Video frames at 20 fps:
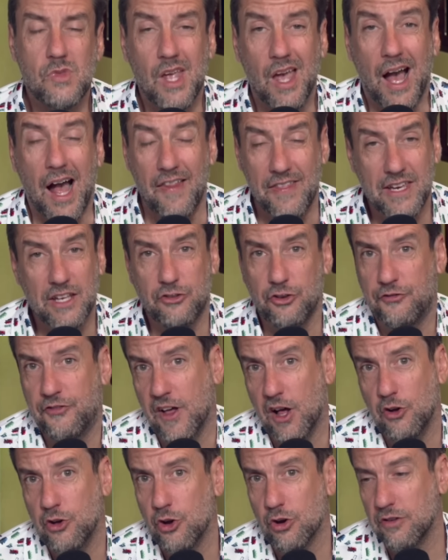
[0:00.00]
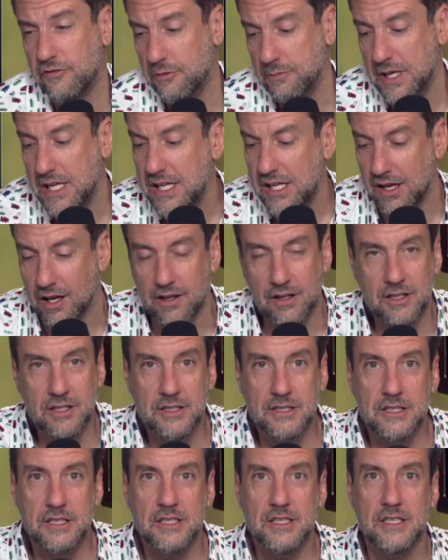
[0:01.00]
I think it's a failure of the media.
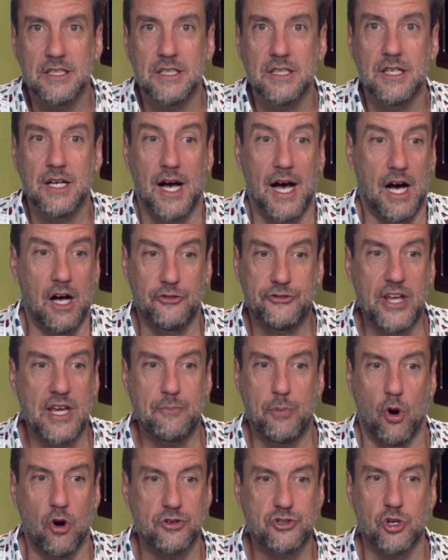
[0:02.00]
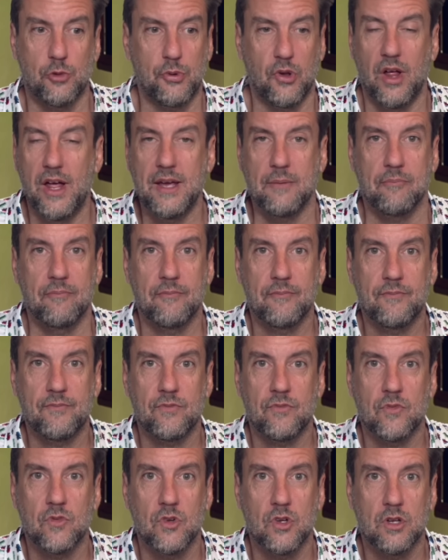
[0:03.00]
I'll take partial blame.
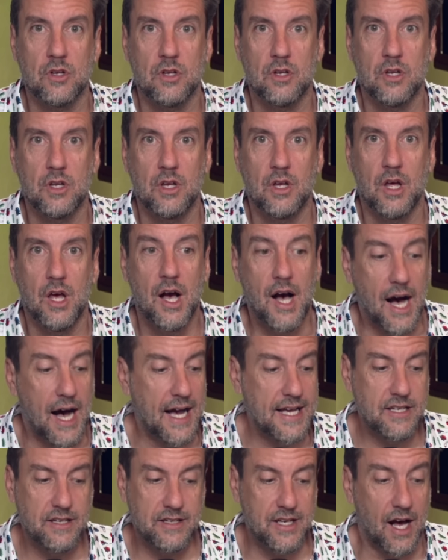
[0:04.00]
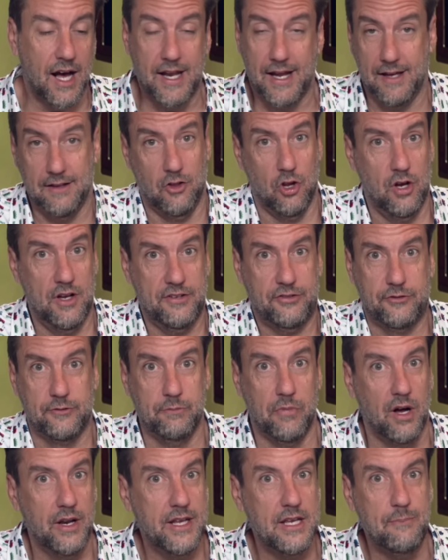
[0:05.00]
I did not. I lost
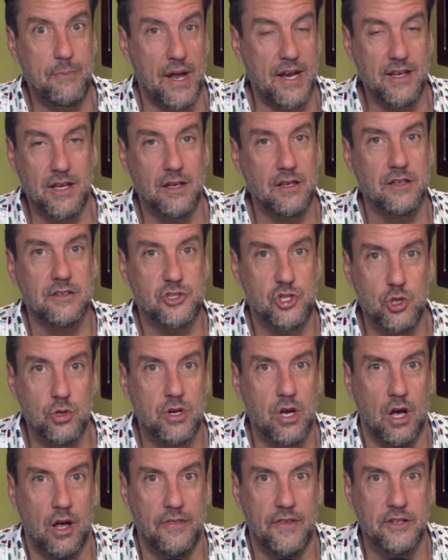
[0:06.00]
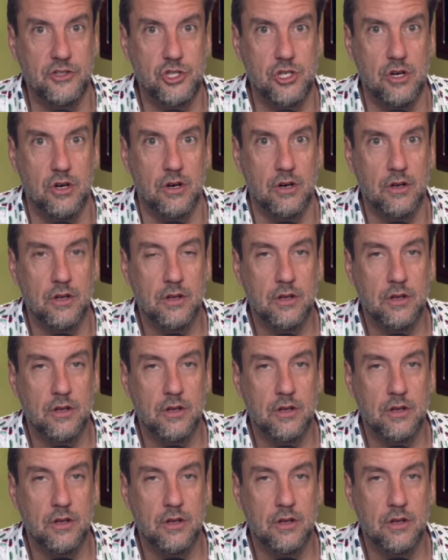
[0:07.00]
money betting against UConn this year.